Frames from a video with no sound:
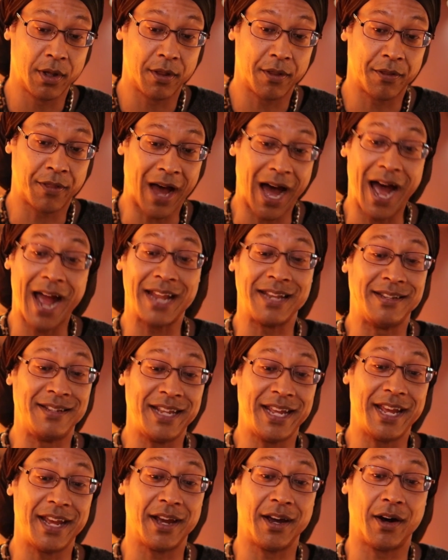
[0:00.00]
the
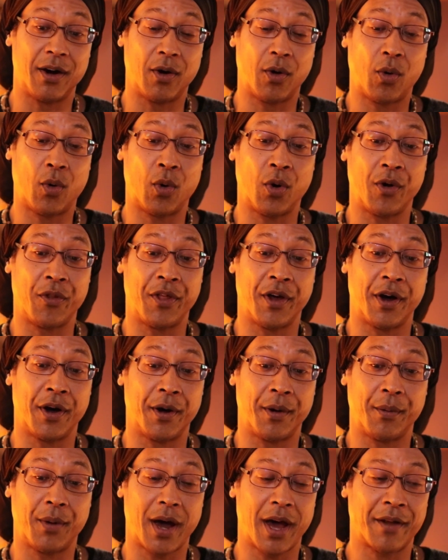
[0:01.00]
idea, or
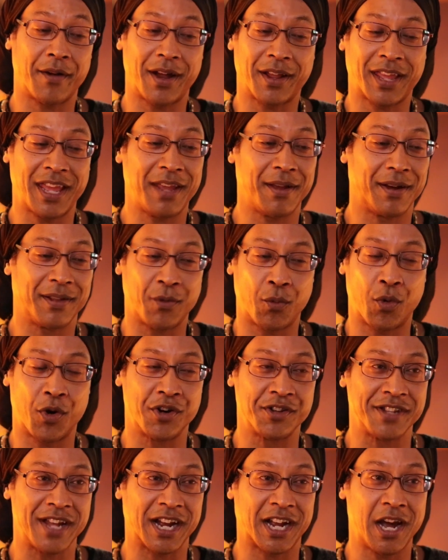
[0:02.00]
the
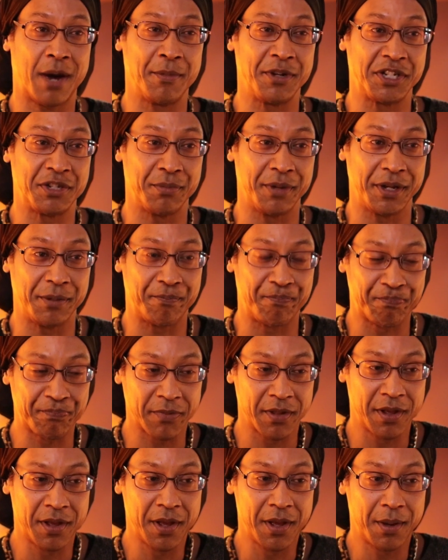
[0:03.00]
word's not coming to me,
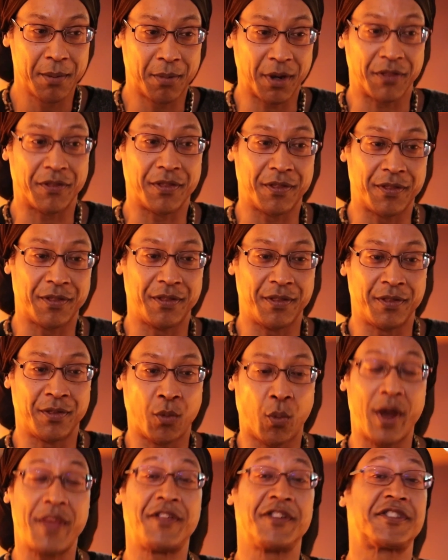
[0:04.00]
but the
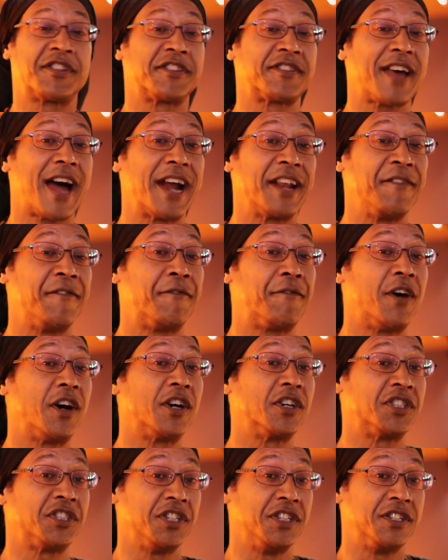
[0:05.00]
way the society
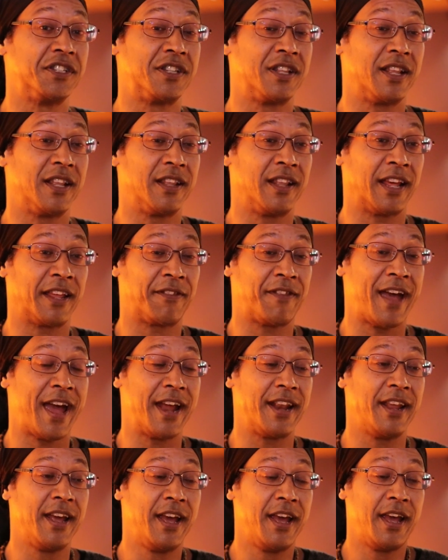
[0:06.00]
functions like that,
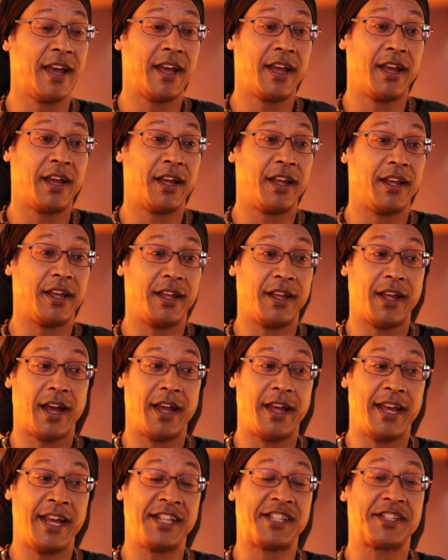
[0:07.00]

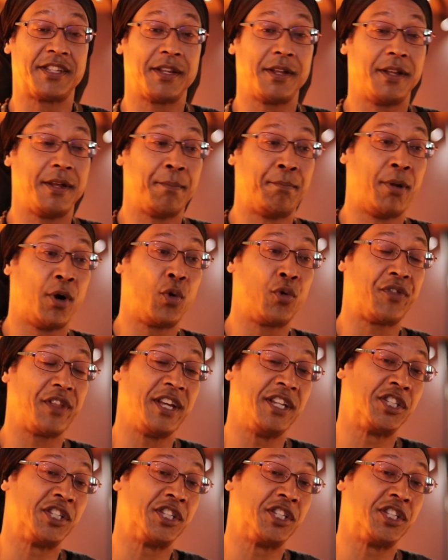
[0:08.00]
it's both